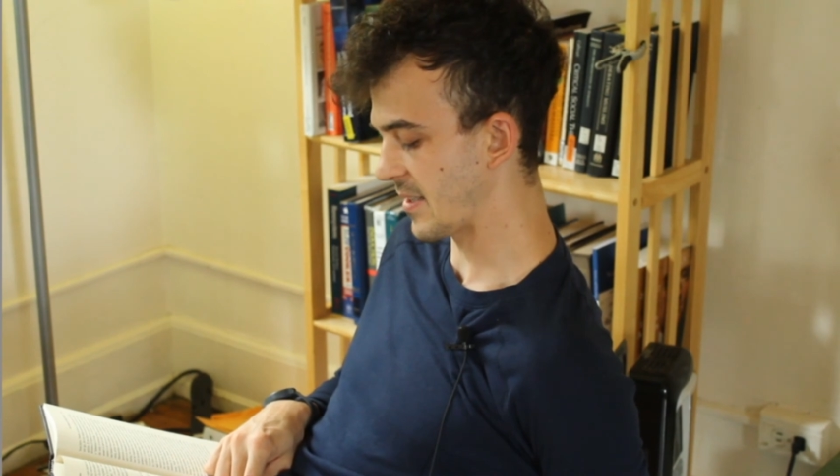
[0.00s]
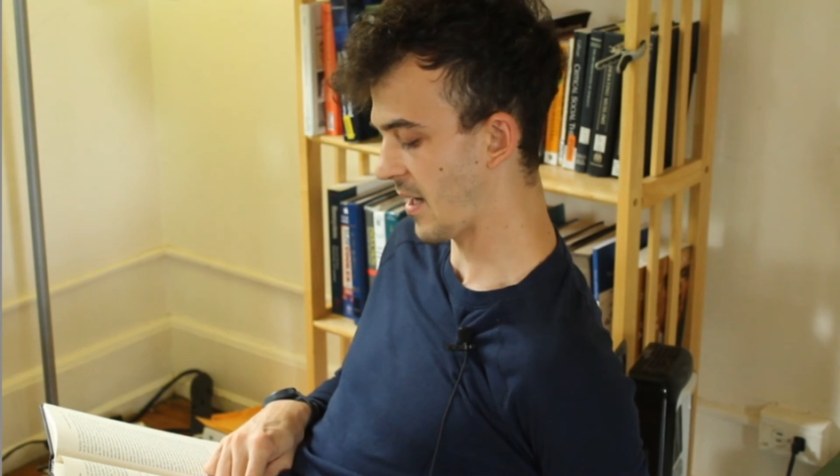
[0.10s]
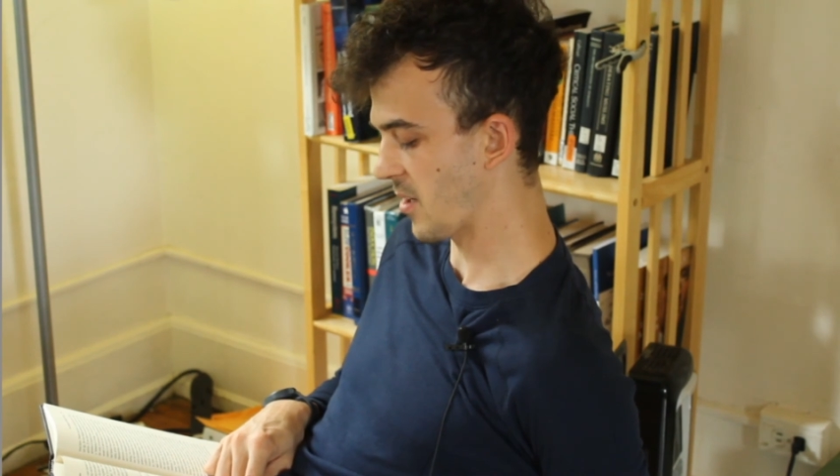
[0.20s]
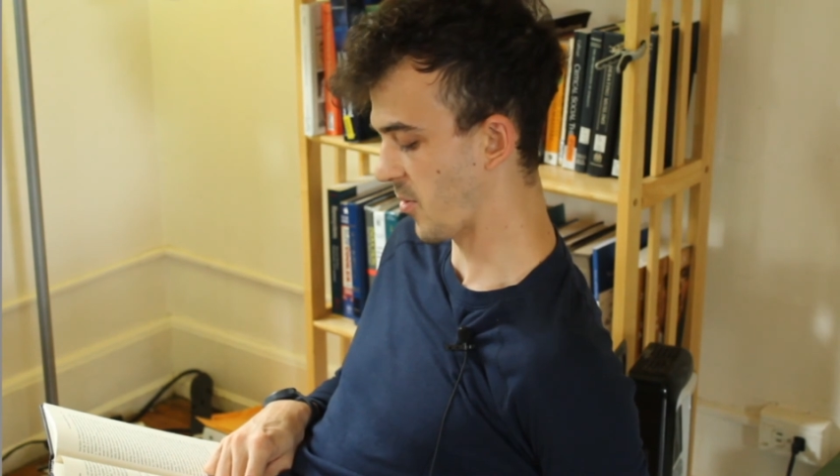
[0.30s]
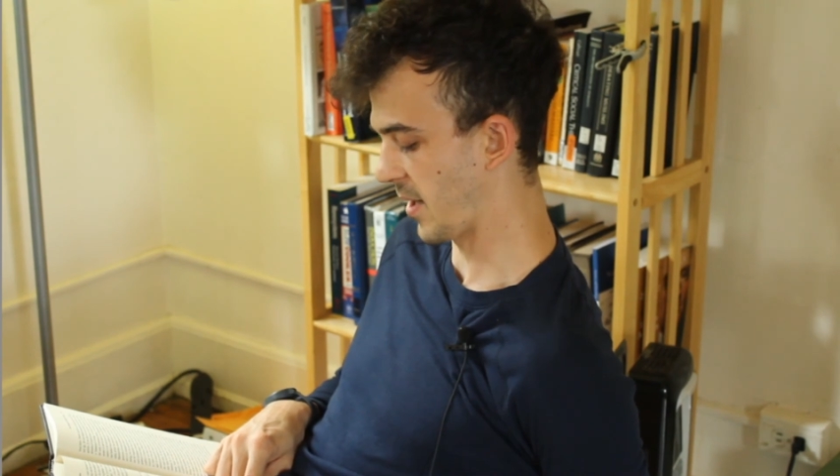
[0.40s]

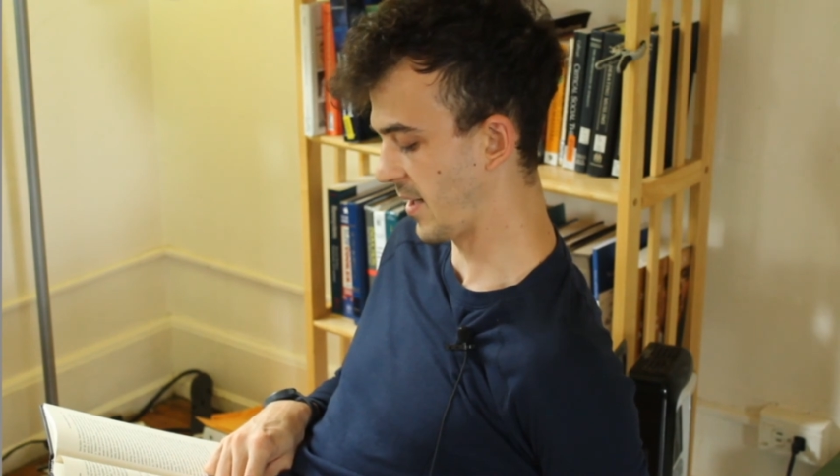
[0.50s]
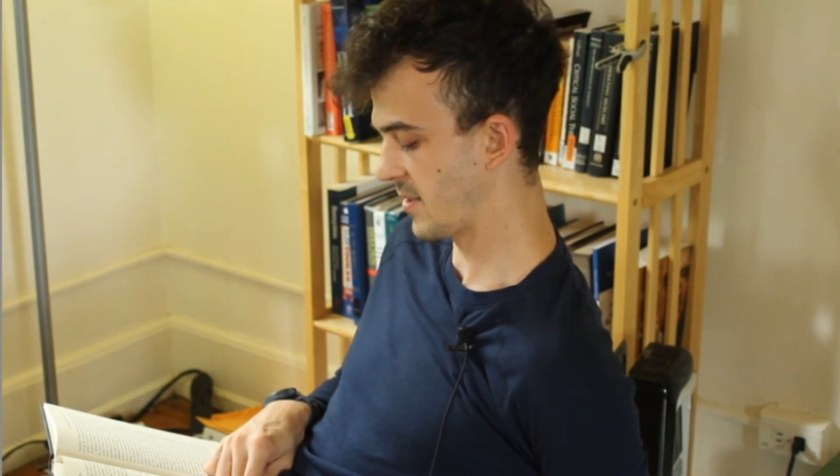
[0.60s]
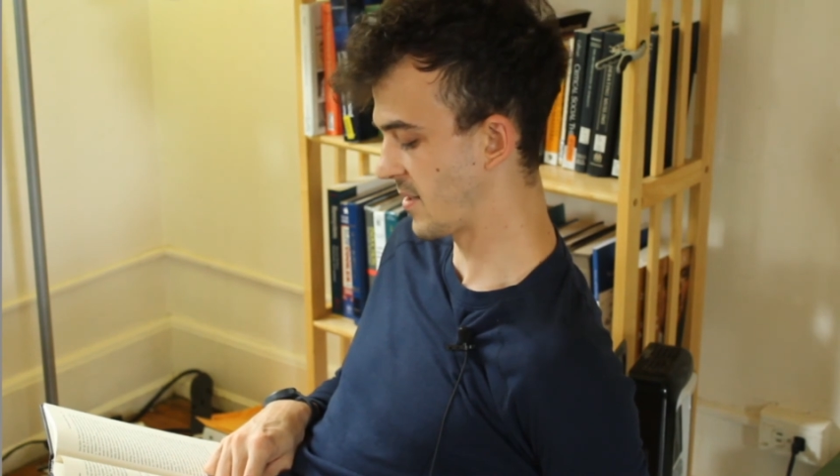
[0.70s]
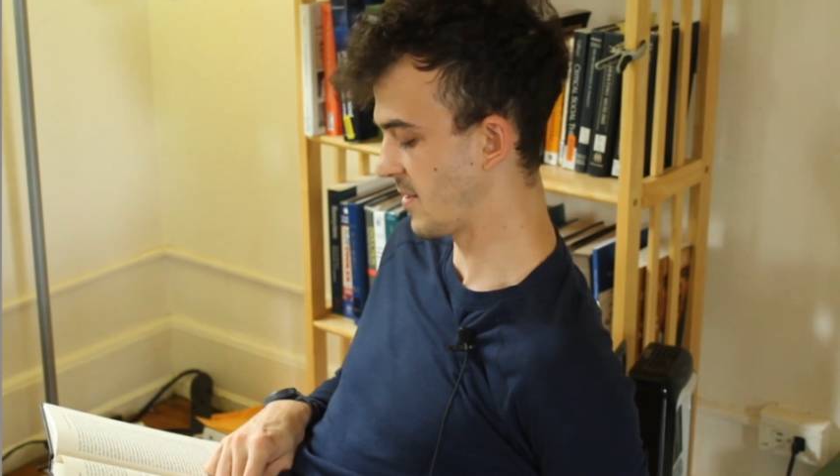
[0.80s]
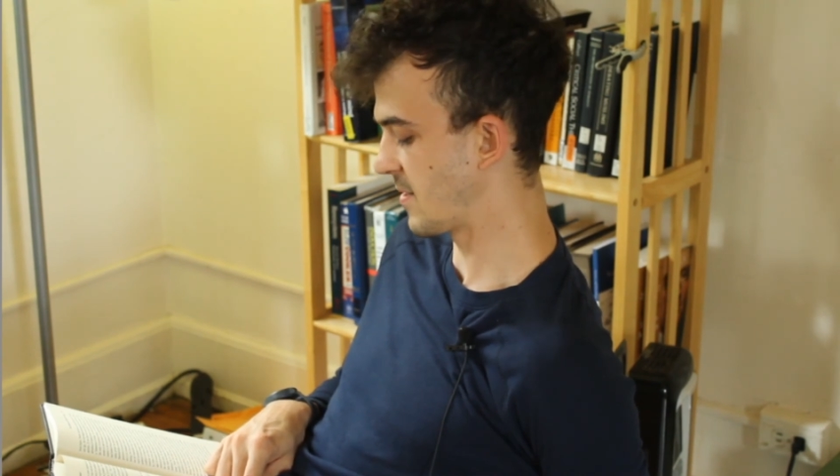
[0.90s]

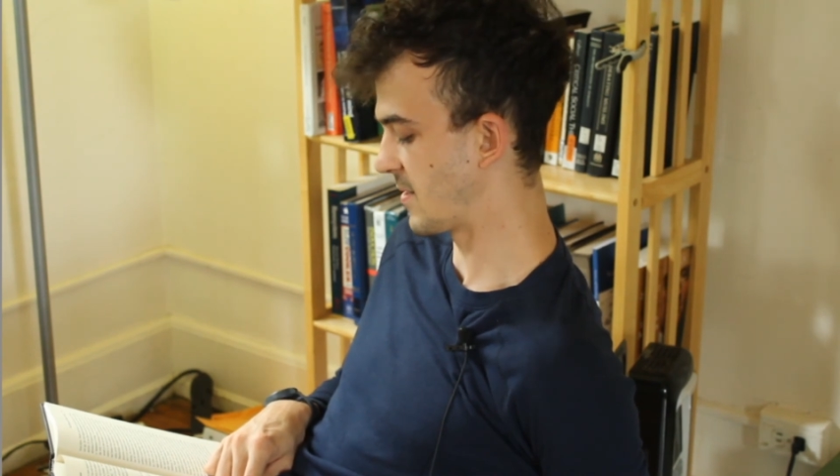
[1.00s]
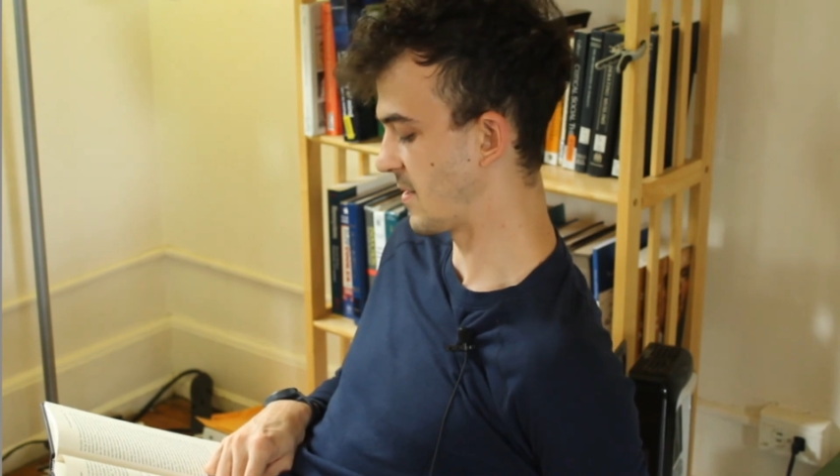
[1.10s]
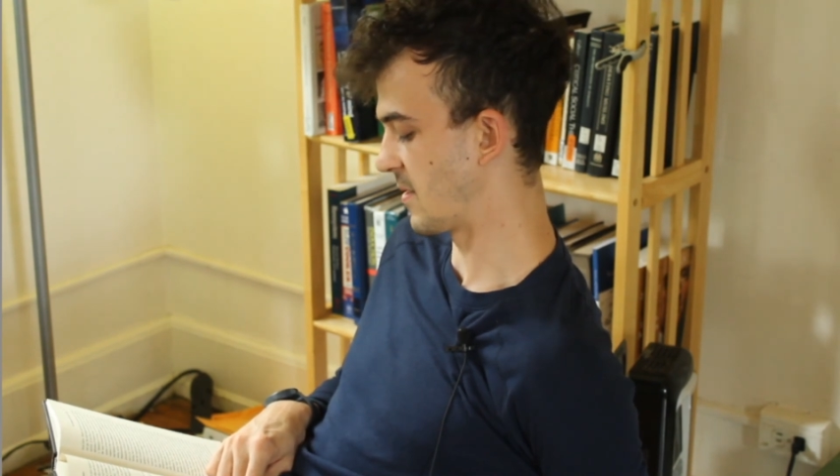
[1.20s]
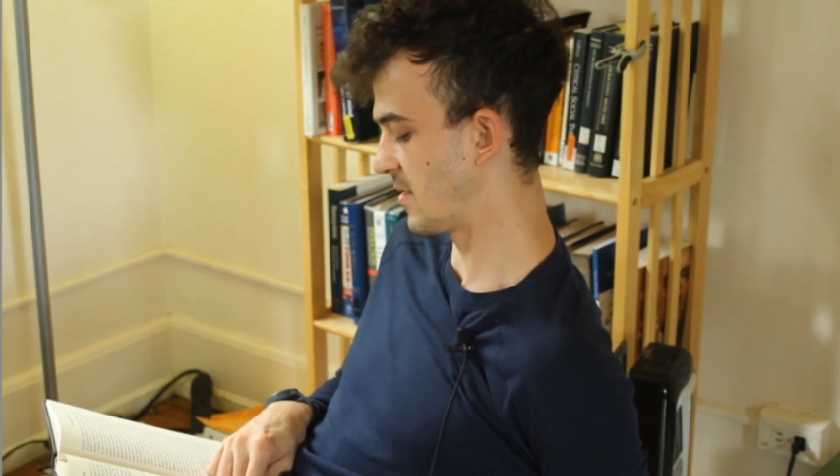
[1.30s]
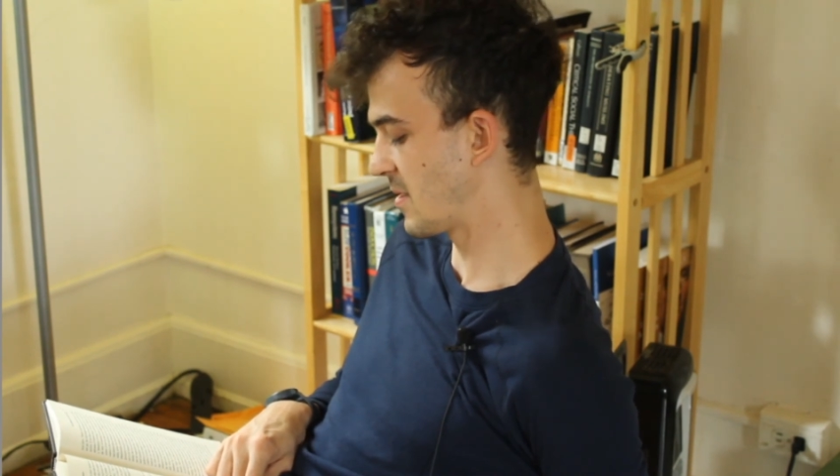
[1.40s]
tolerated
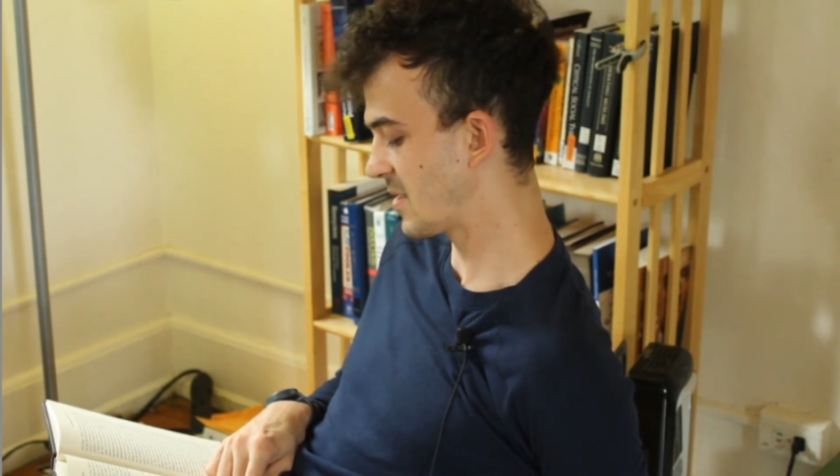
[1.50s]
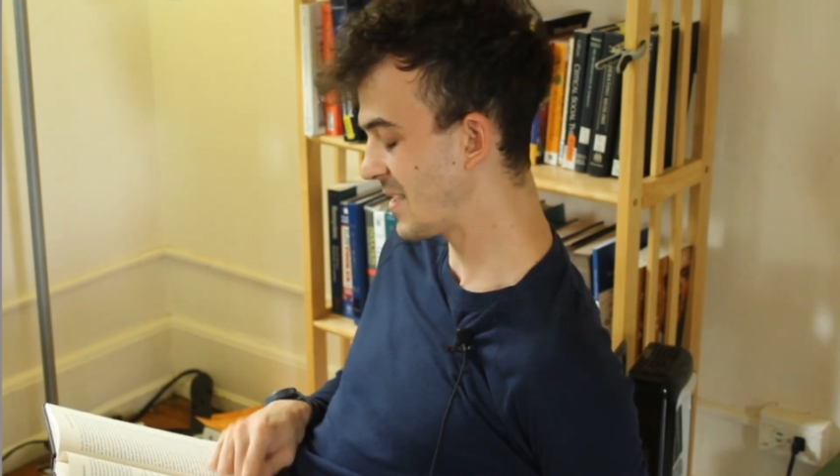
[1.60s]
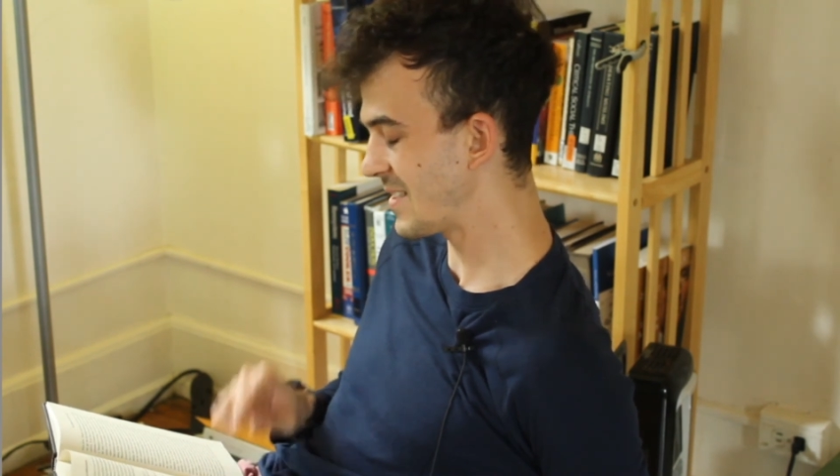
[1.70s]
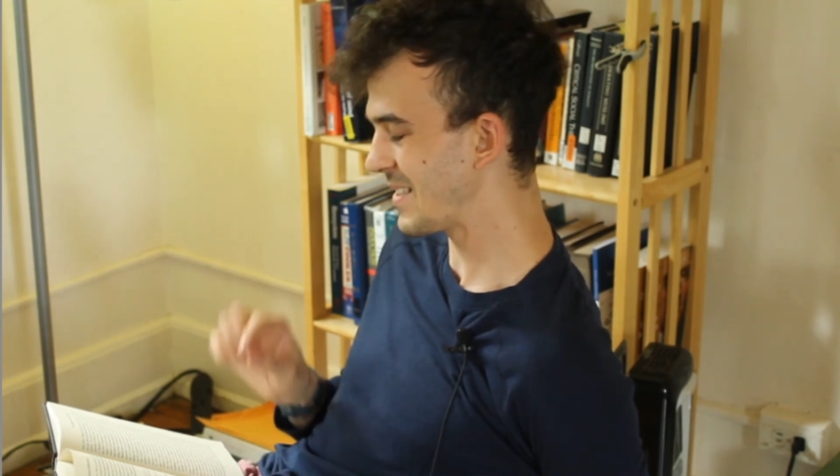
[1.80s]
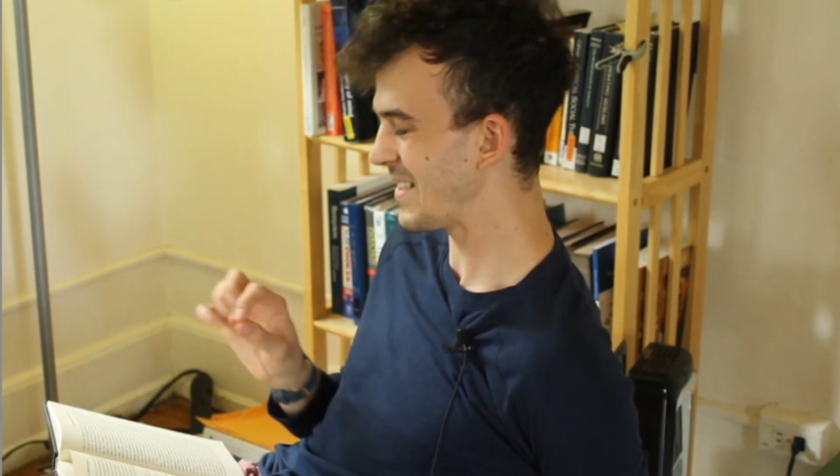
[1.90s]

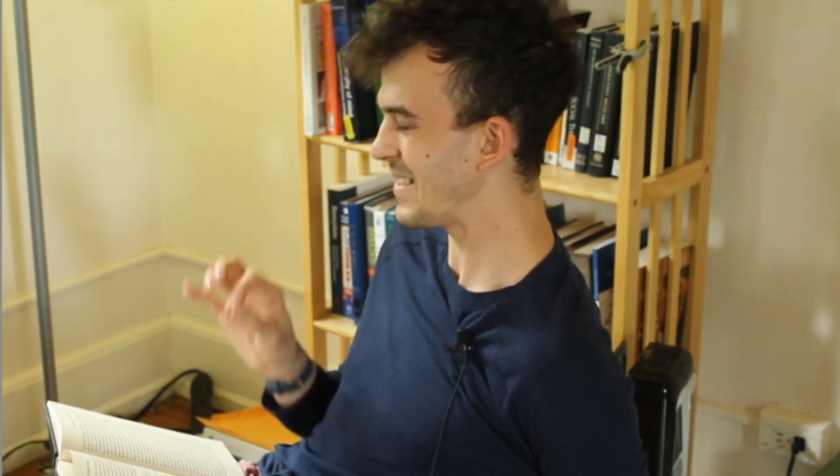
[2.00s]
since